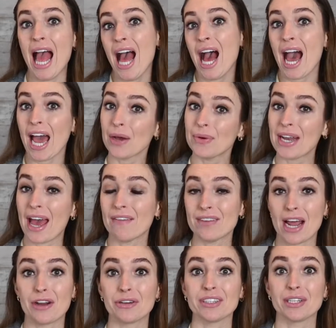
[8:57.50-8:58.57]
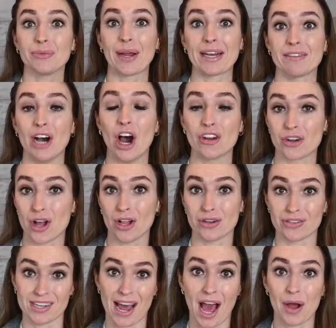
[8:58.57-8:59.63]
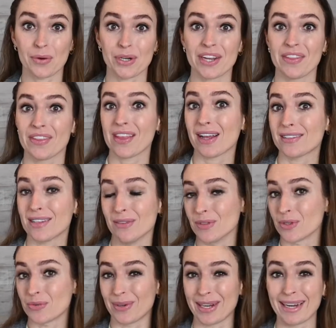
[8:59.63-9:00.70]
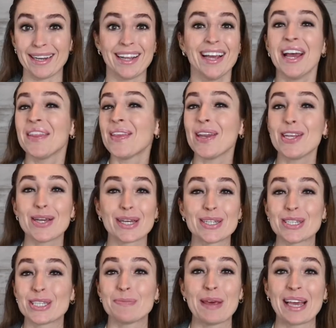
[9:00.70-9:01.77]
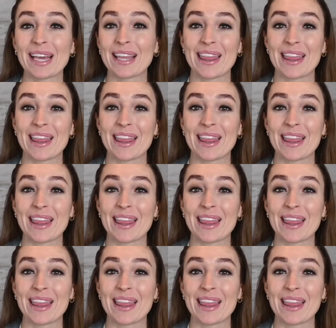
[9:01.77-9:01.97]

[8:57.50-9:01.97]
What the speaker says: I want to have an hourly rate of $100 an hour. I think that sounds great. Then you can just pick at